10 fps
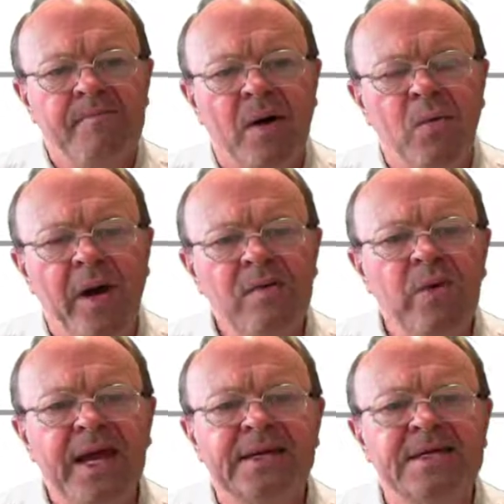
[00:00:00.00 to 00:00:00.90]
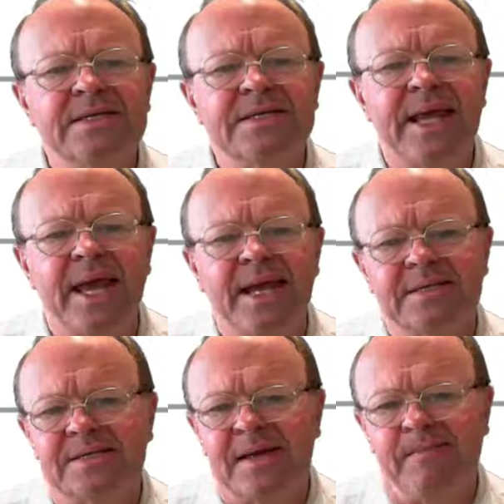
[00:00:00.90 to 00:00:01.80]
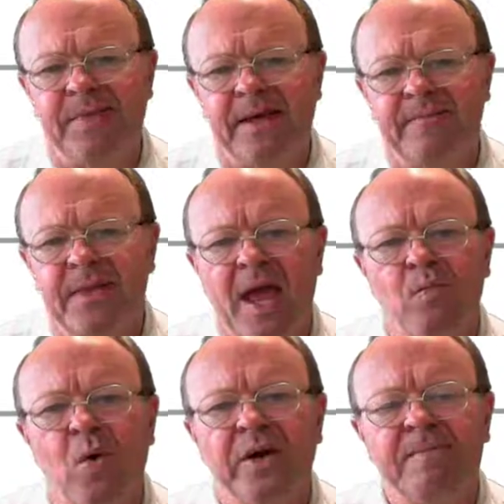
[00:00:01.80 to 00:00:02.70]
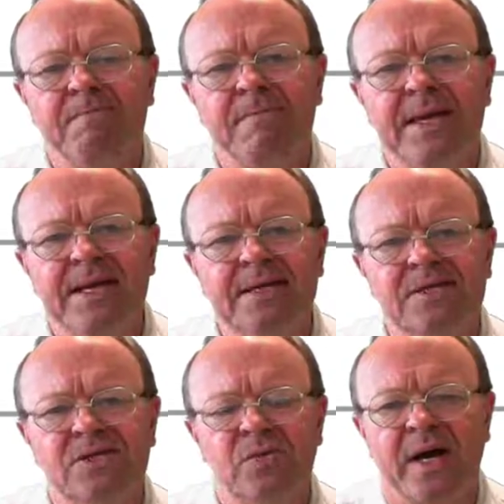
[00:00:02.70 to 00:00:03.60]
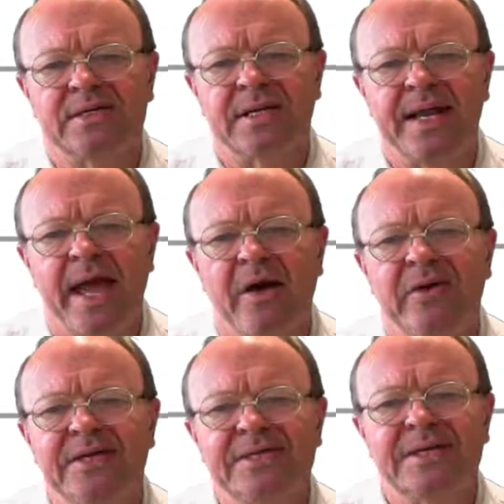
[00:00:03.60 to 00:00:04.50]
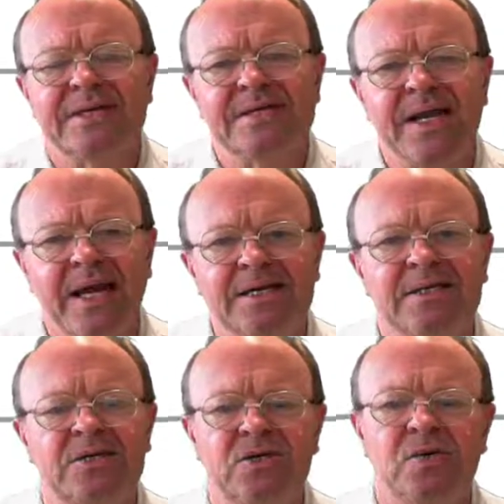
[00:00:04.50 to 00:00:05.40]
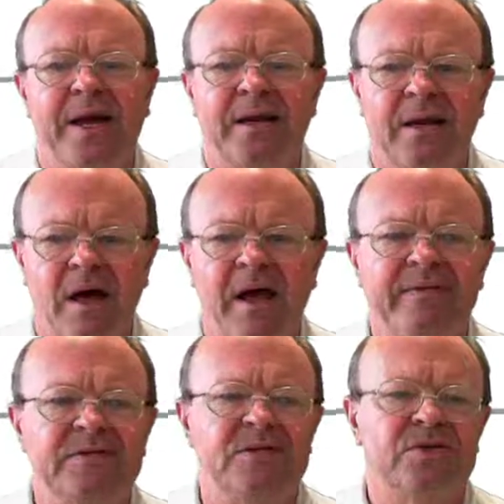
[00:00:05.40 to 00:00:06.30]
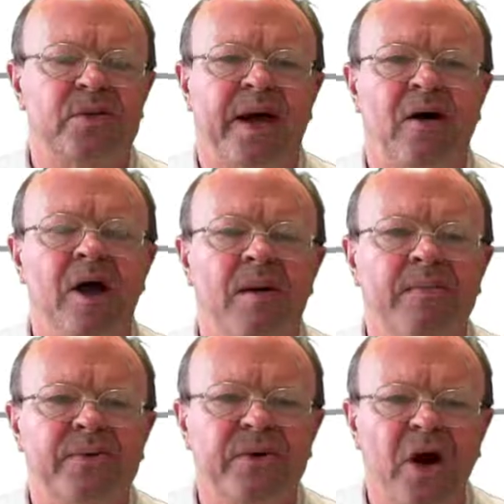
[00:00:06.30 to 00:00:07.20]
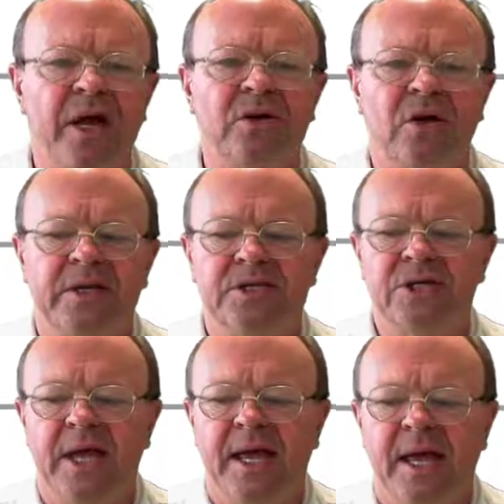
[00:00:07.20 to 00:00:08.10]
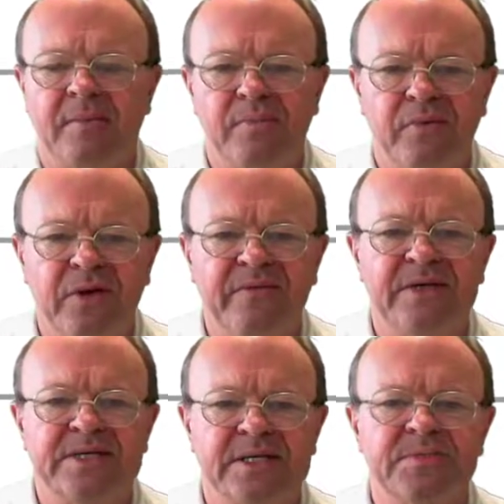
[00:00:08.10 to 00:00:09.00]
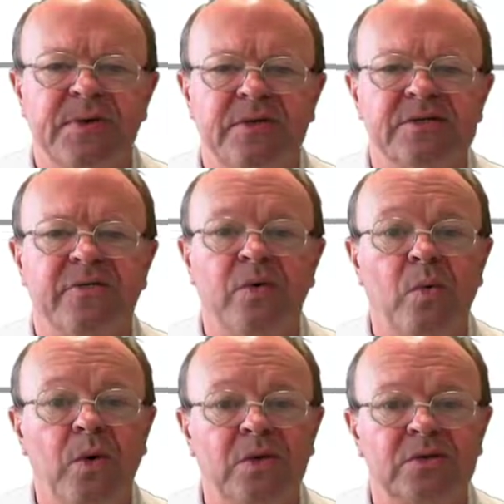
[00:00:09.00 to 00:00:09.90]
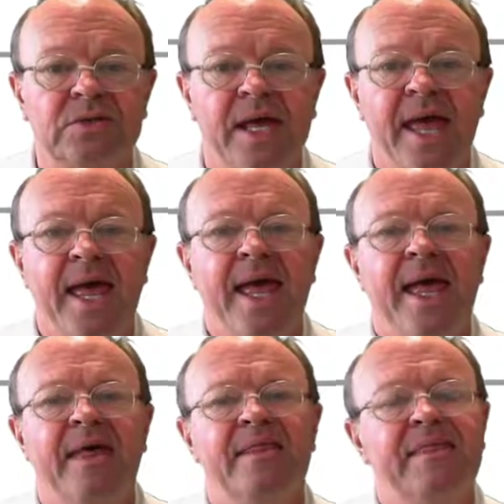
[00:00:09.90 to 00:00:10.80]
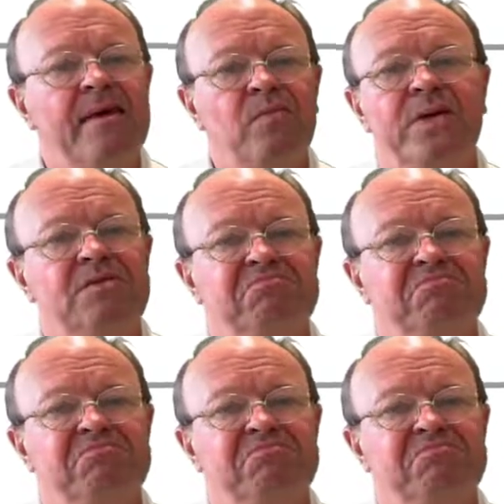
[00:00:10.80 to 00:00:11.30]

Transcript: But when we understand something and what it means to us and how it is connected to our lives and to our prior knowledge and previous experience of the world, then we